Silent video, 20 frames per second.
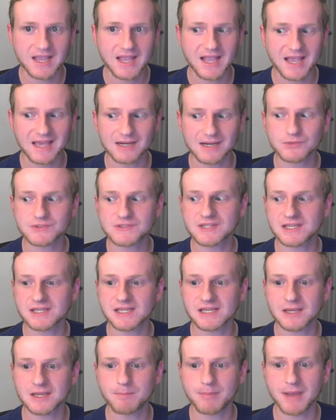And I was
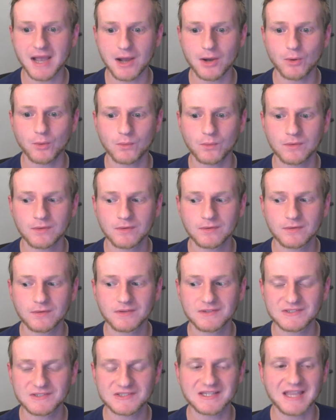thinking about
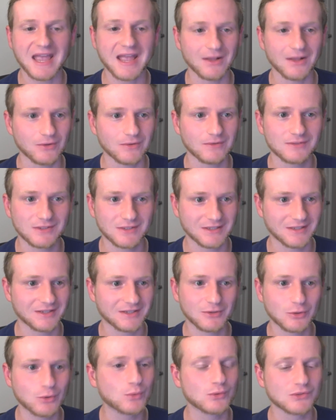scale.
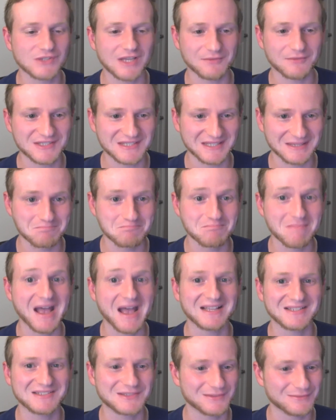Google's obviously
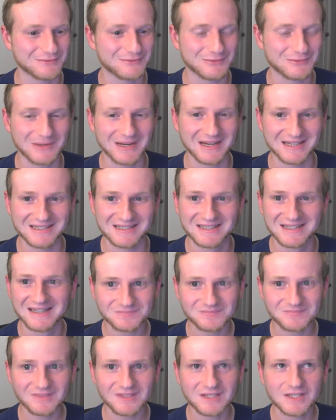massive, right?
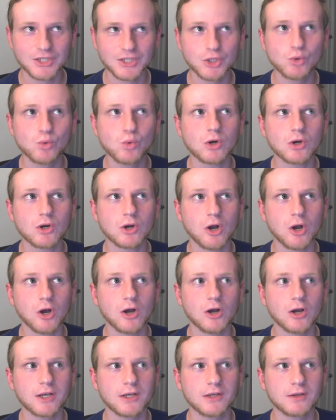You are
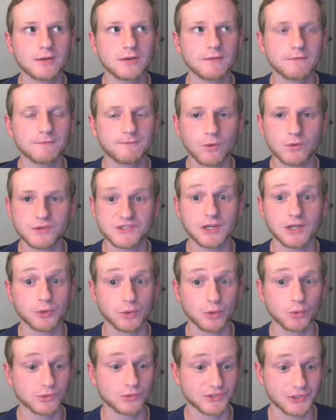focusing on
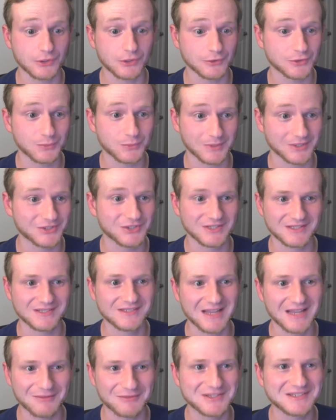Google search, which is
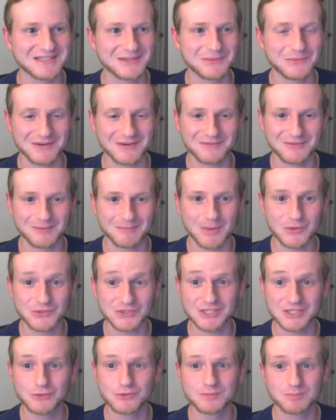obviously one of the
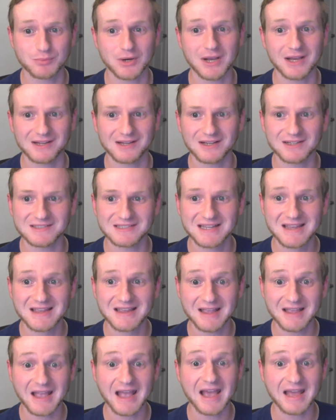most used products
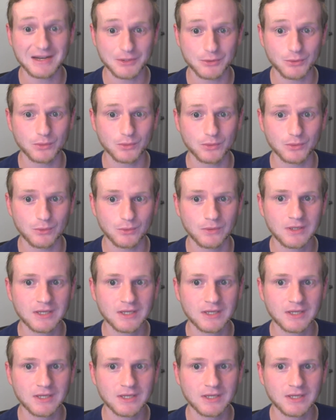at Google.